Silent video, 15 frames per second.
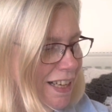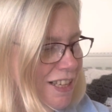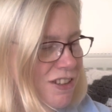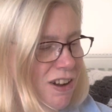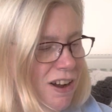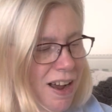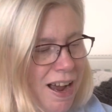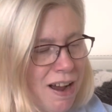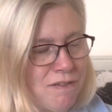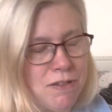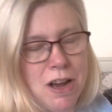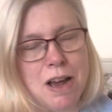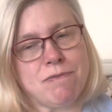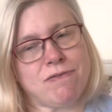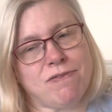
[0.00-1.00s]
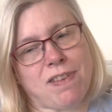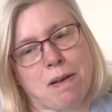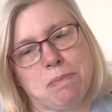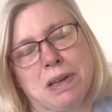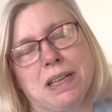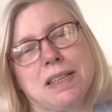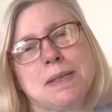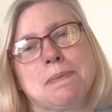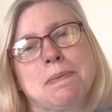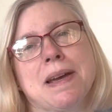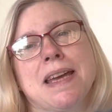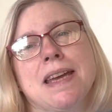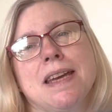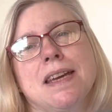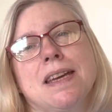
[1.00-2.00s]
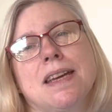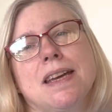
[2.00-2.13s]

So have a fabulous week.